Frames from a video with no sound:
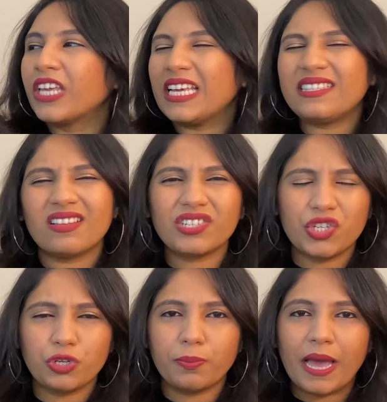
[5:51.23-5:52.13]
It's not
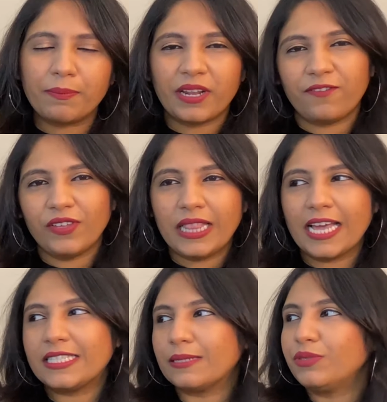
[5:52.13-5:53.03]
too bad, but I feel like
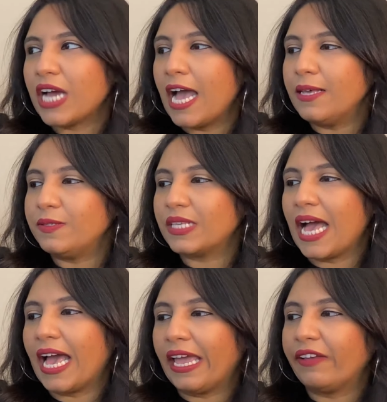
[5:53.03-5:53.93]
sometimes
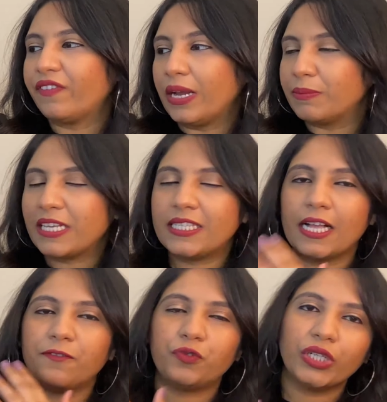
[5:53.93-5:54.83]
I find
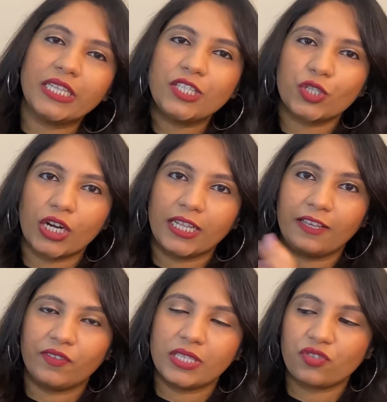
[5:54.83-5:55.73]
myself really struggling
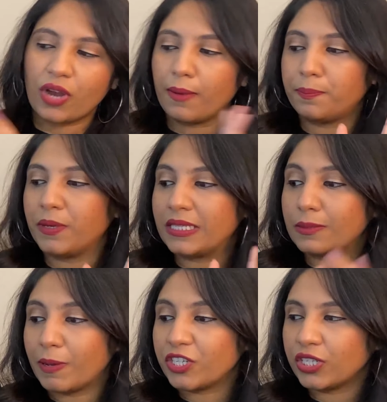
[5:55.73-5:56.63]
with the strap,
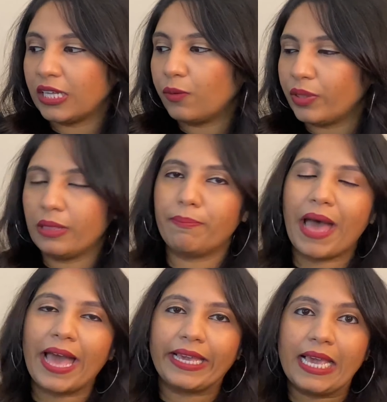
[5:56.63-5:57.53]
especially when the
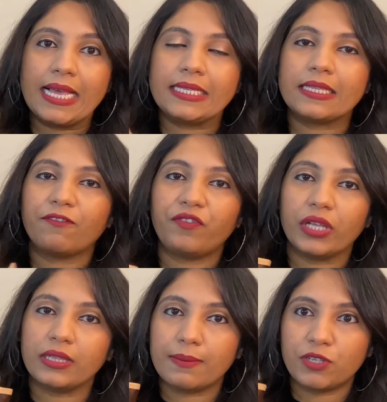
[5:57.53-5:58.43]
bag is
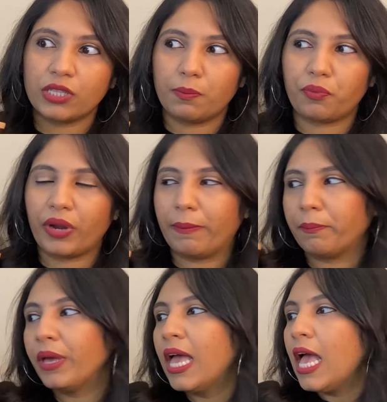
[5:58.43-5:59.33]
filled up to the
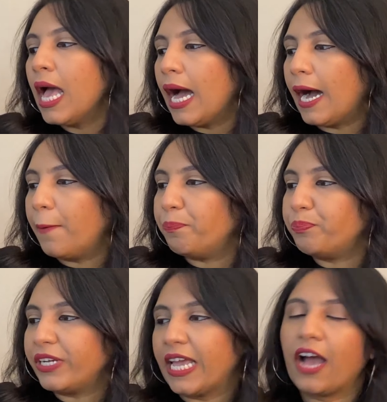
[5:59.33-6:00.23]
brim.
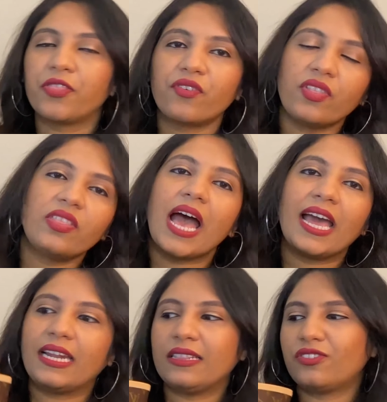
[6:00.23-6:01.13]
But yeah, other than
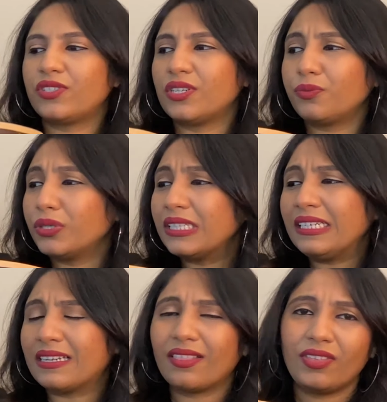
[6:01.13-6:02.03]
that, there's really
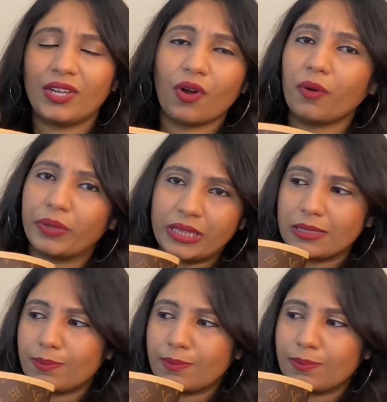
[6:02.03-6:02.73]
nothing wrong with this